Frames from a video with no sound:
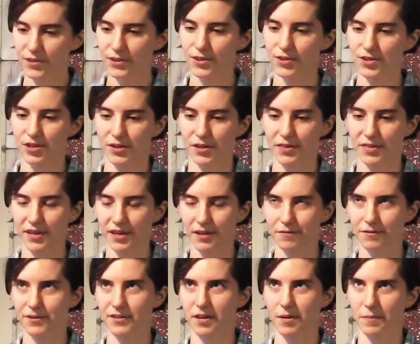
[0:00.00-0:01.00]
So you'd think
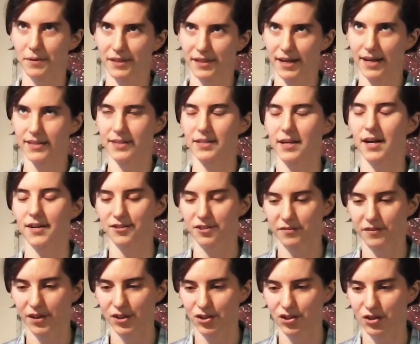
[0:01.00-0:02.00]
for somebody as
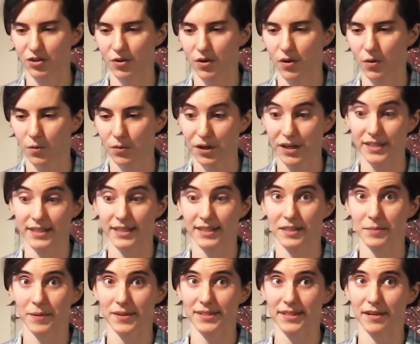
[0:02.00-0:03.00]
conservation oriented
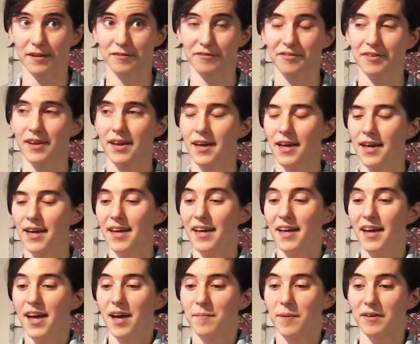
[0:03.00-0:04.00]
as myself,
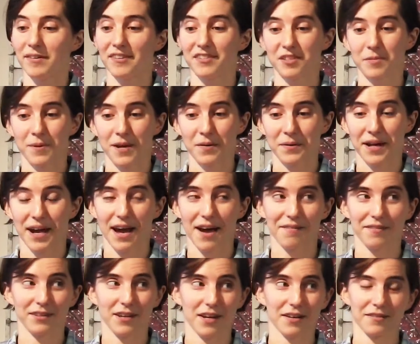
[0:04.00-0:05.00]
my resume would have
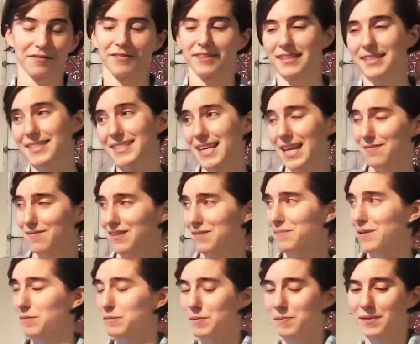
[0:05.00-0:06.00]
a lot of like saving
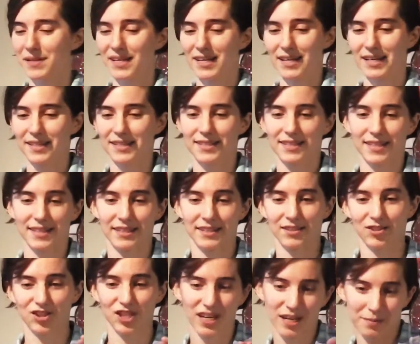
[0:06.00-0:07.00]
baby plants and
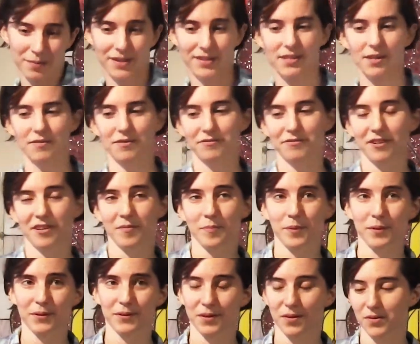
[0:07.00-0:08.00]
chaining myself in front of
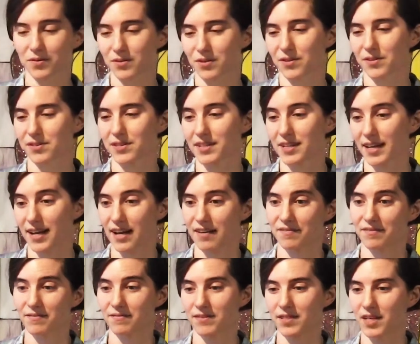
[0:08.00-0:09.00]
bulldozers, and I have
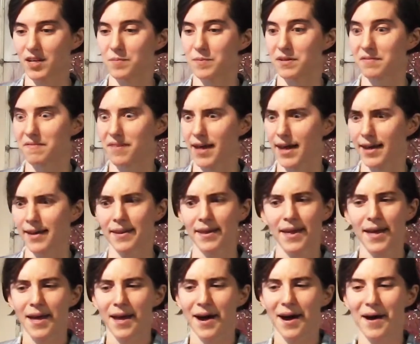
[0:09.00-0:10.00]
done a bit of that.
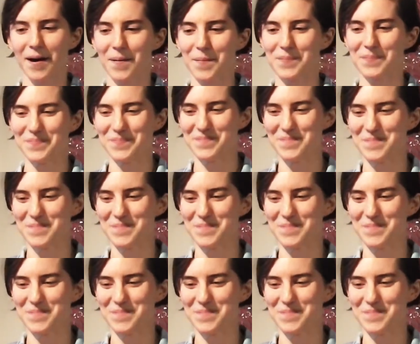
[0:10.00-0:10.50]
Um,